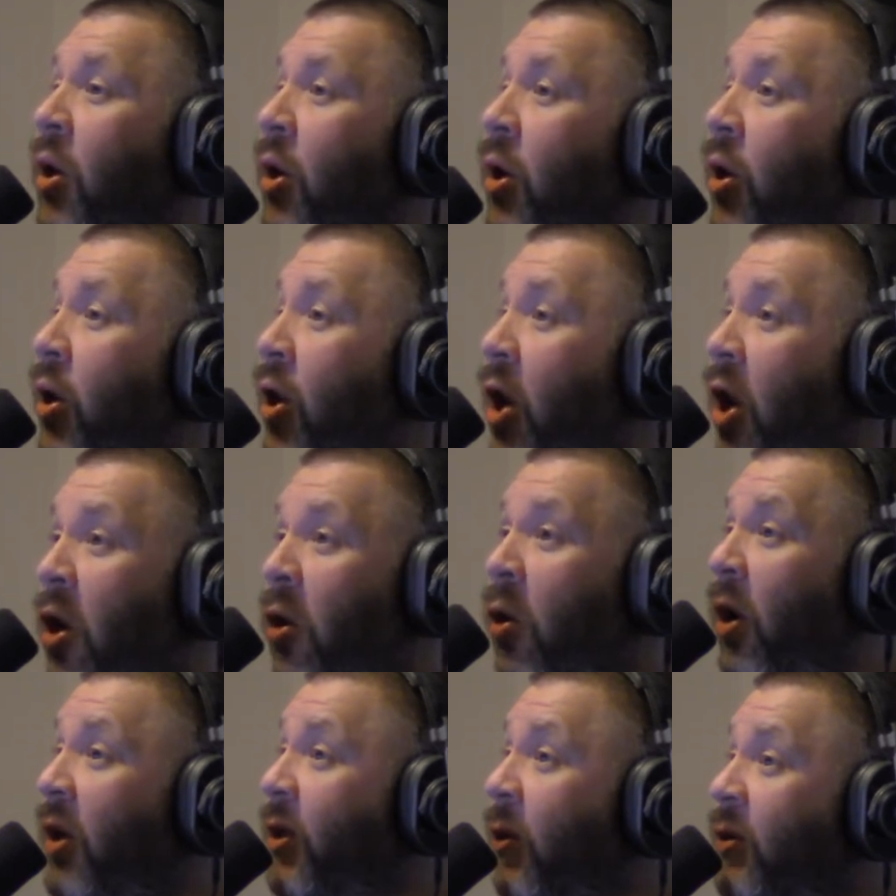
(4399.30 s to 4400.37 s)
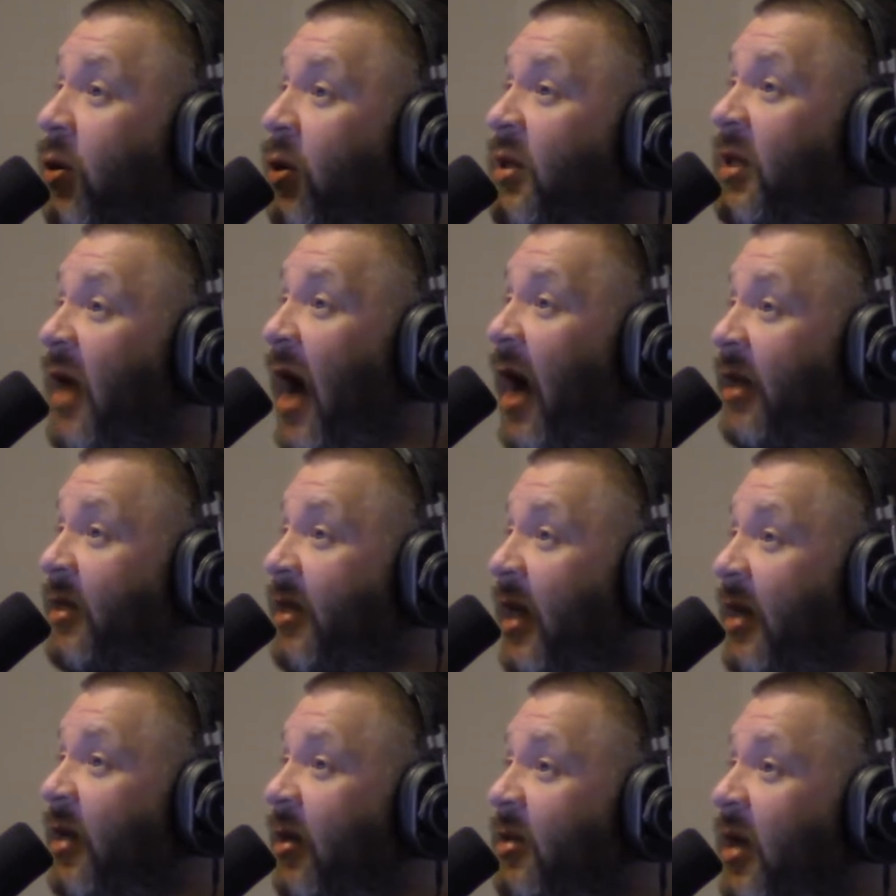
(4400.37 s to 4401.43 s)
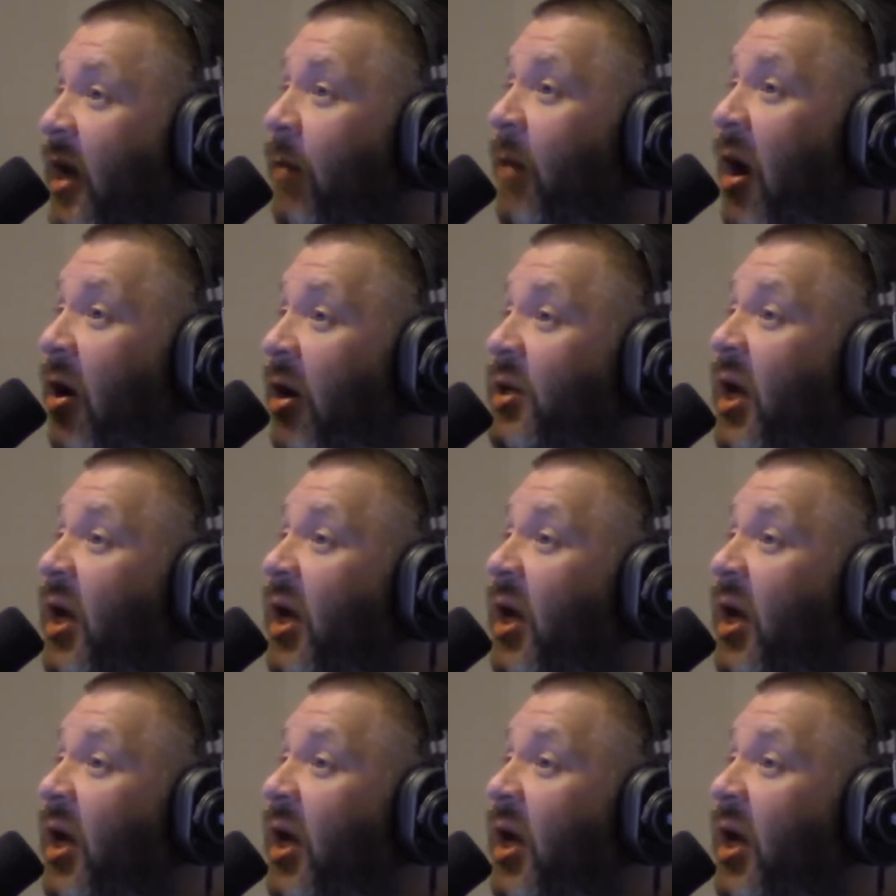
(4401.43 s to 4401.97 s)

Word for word: No, adultery is not sex outside of marriage.